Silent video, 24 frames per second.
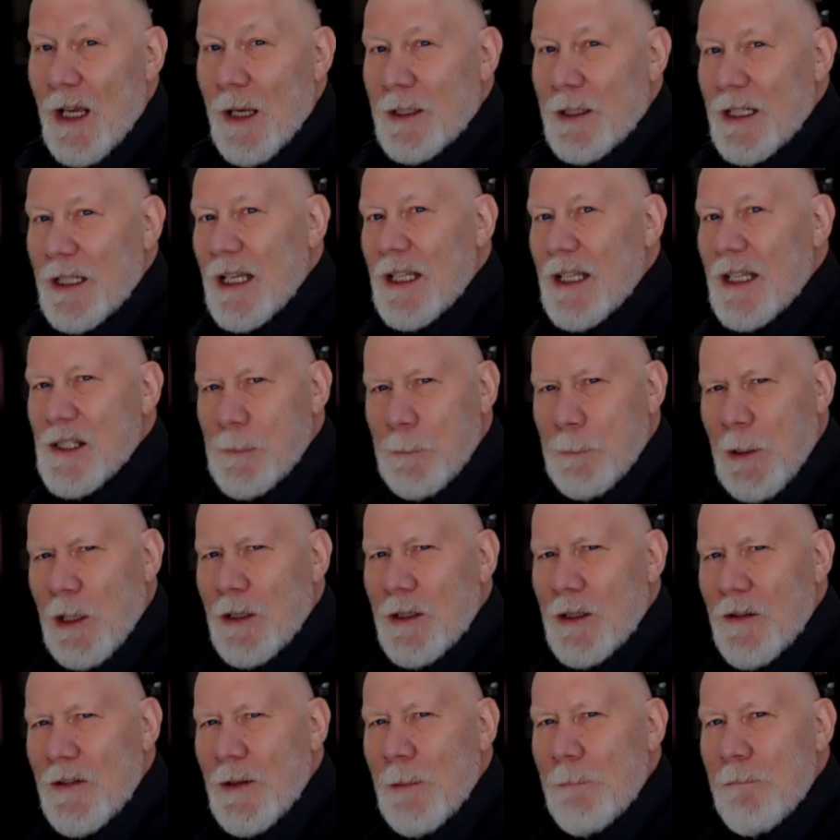But it's
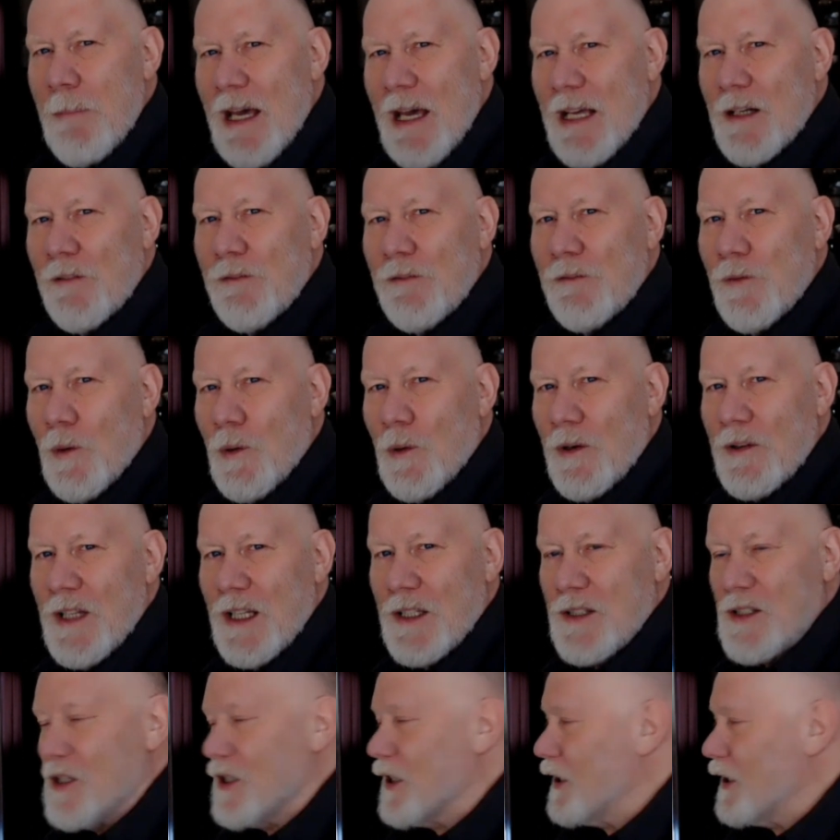part of the metaphor
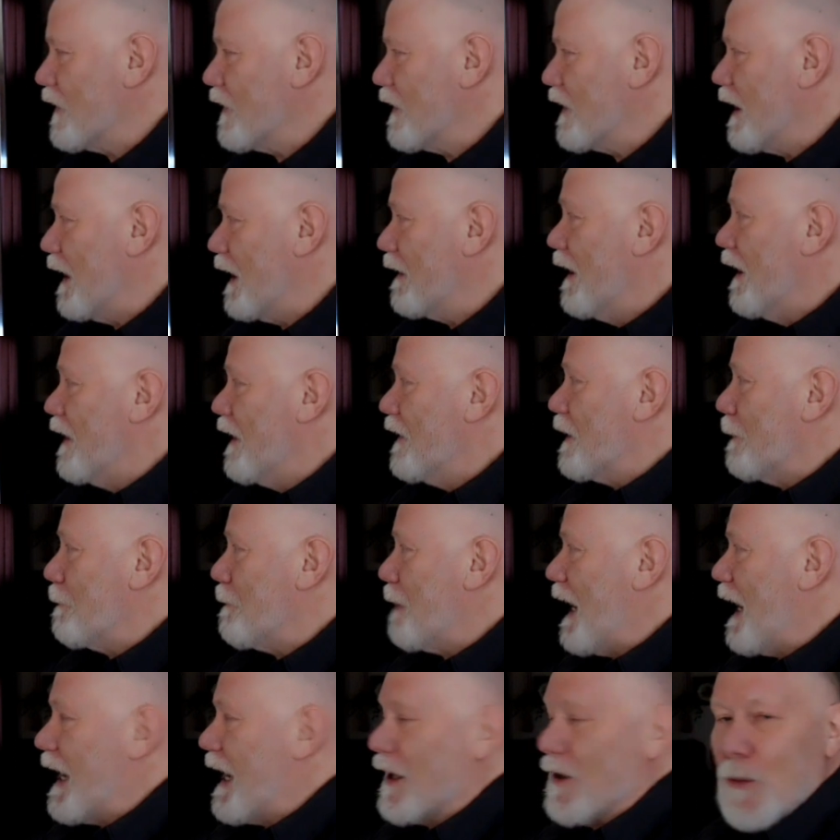that's here the the
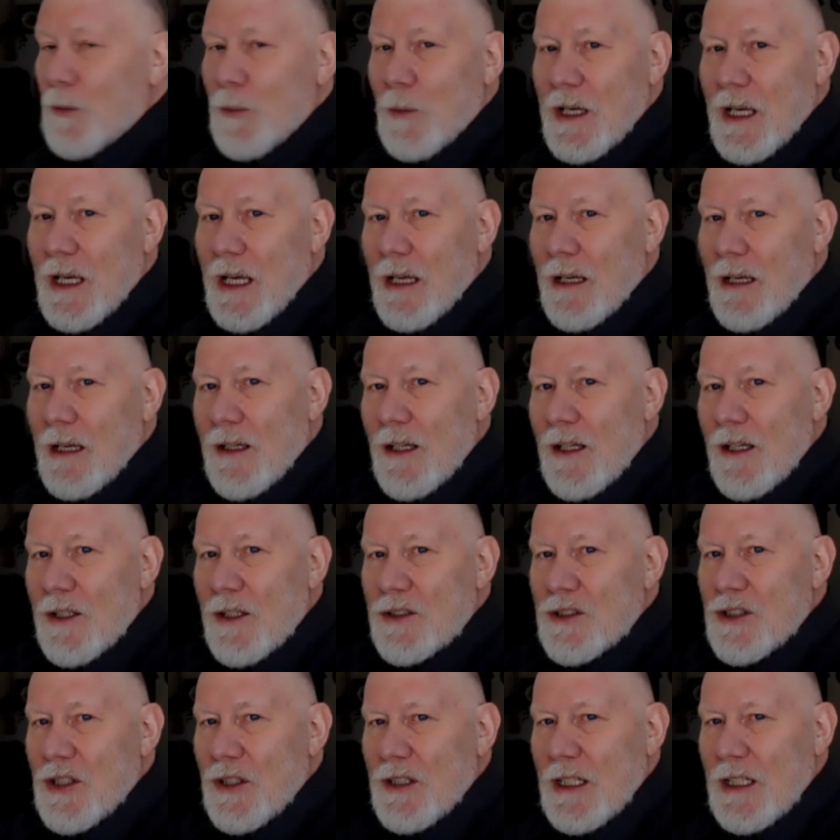pathway
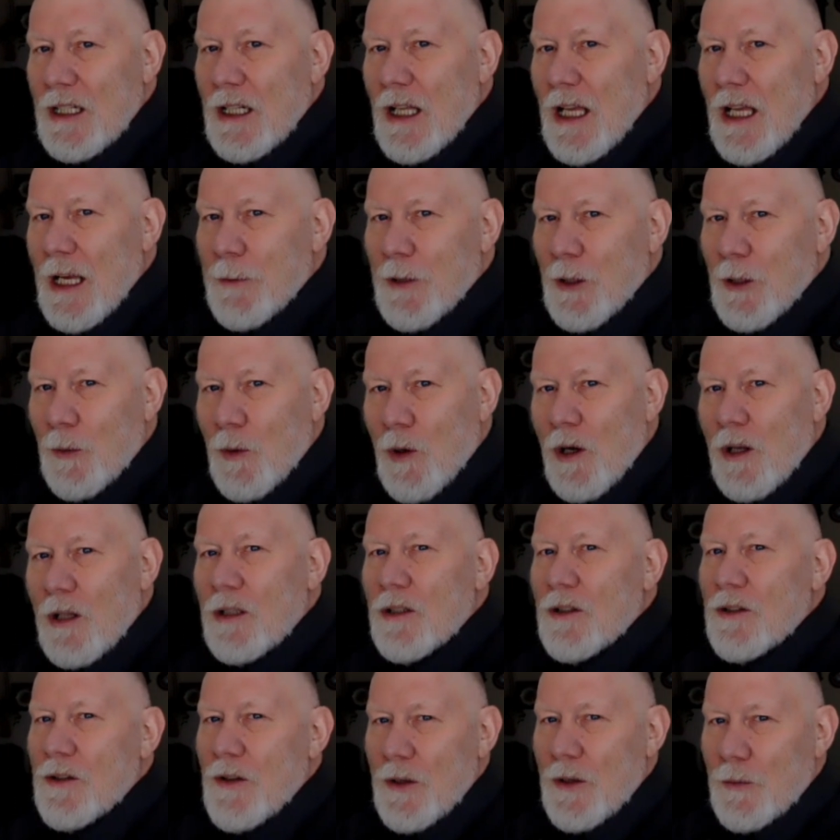to the climbing
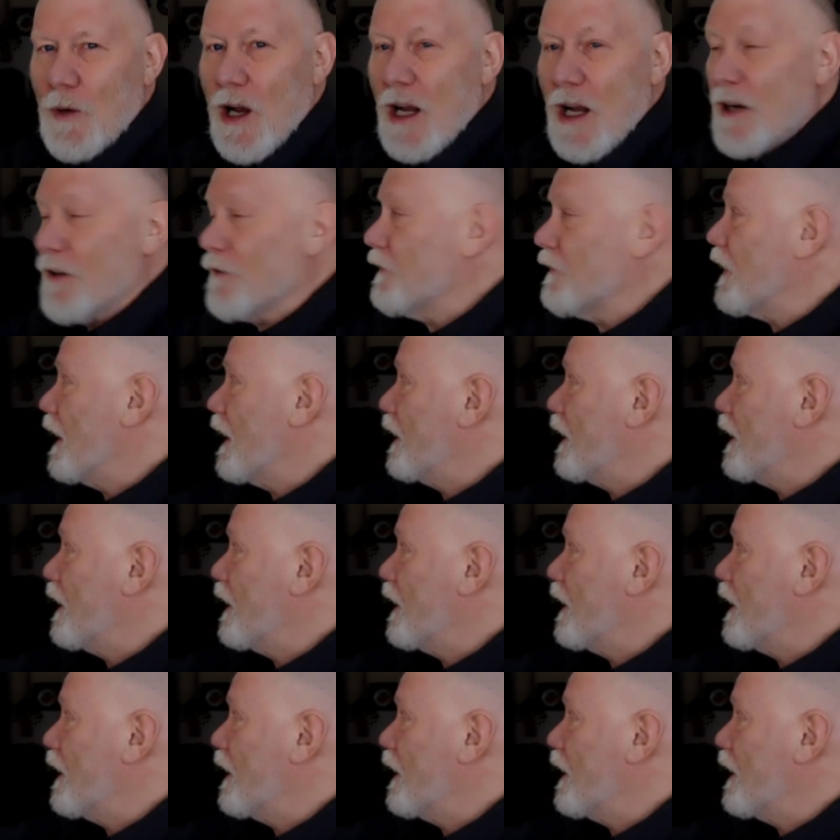wall or the rock